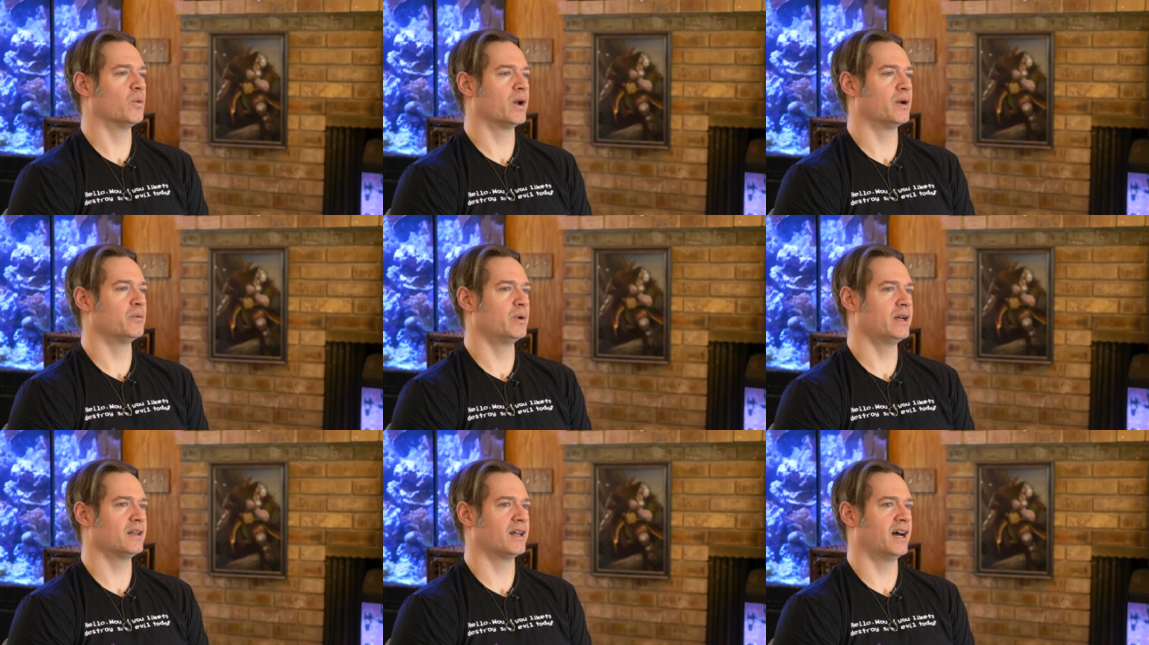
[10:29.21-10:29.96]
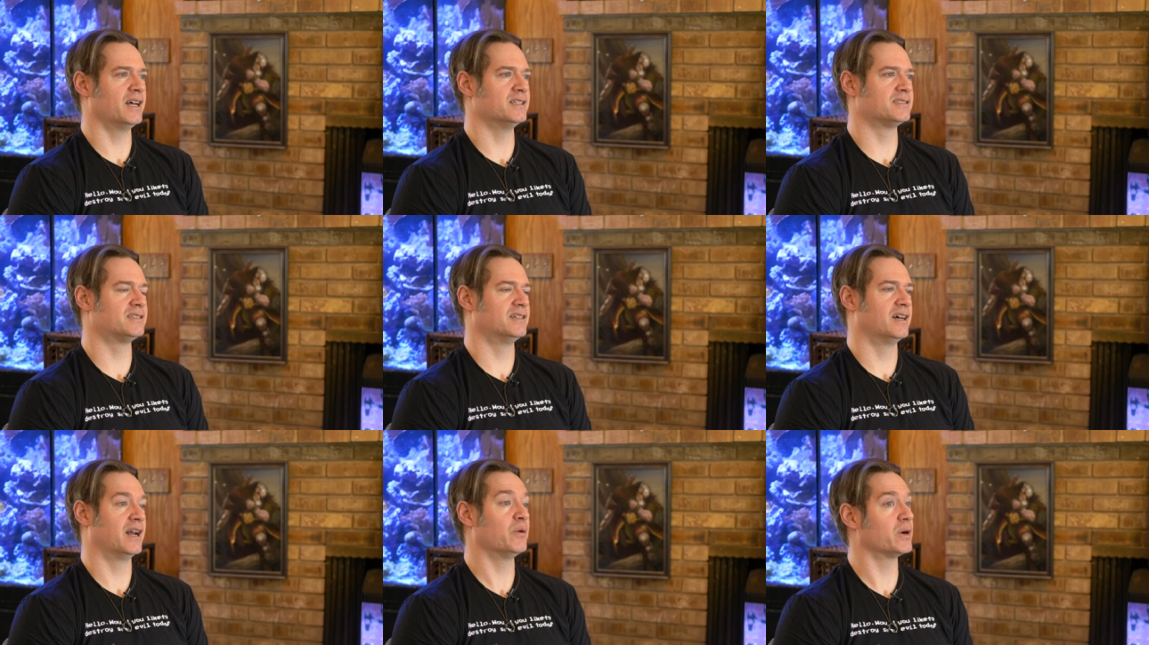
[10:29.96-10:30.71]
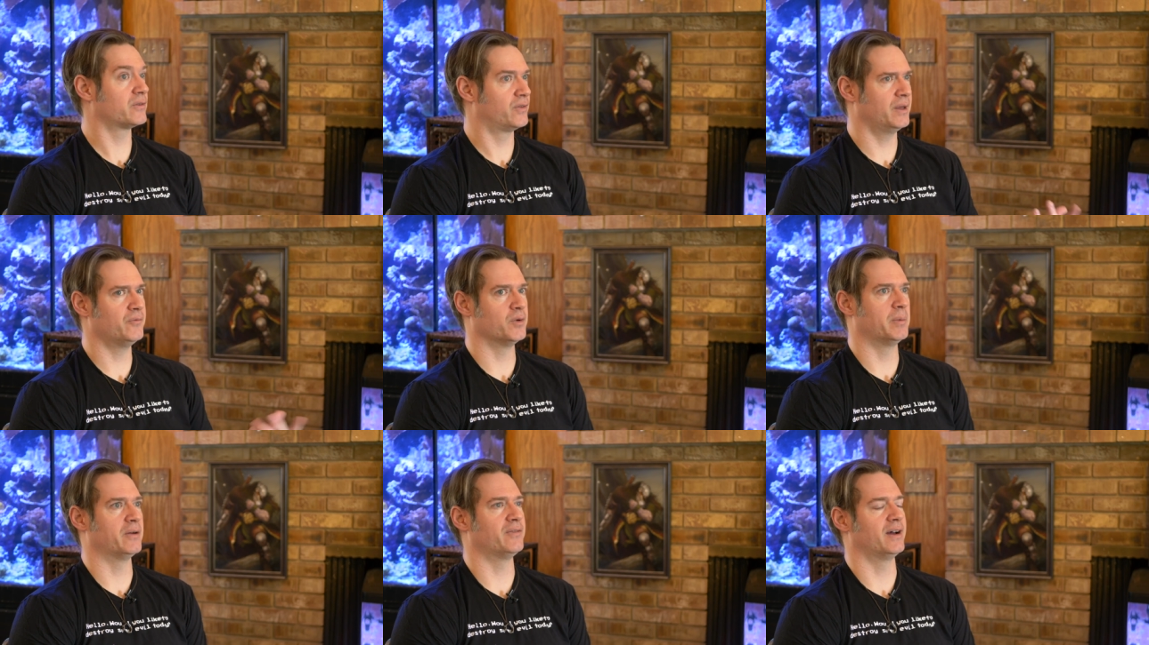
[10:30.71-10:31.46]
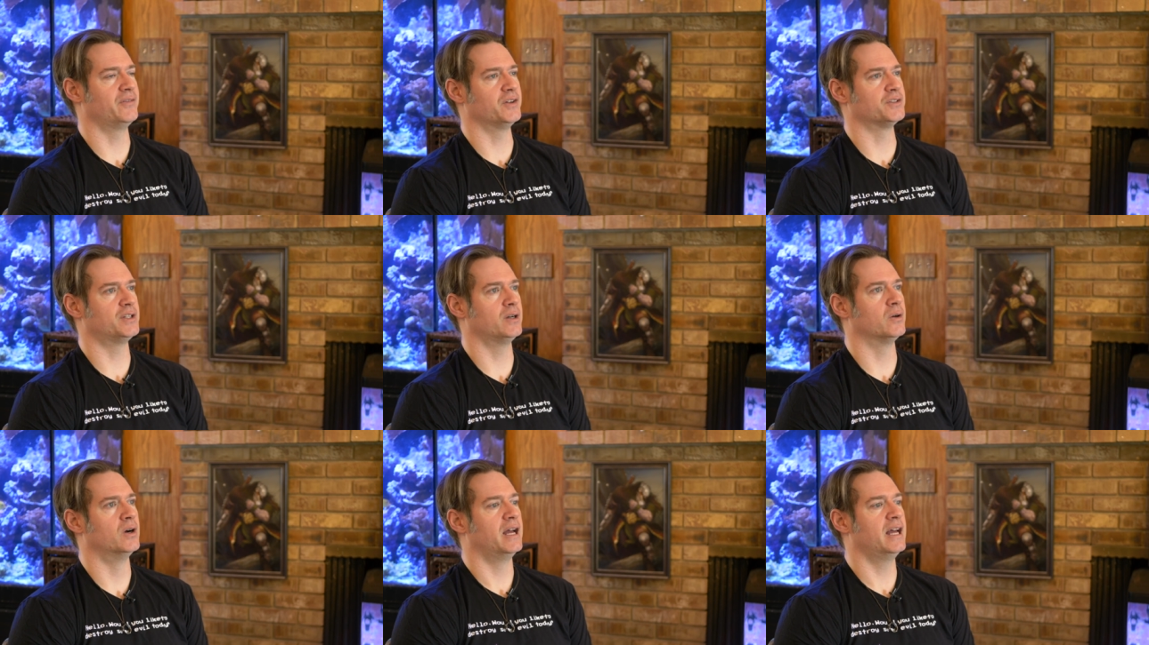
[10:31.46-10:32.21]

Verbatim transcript: what I realized, and I worked for them for about five years too,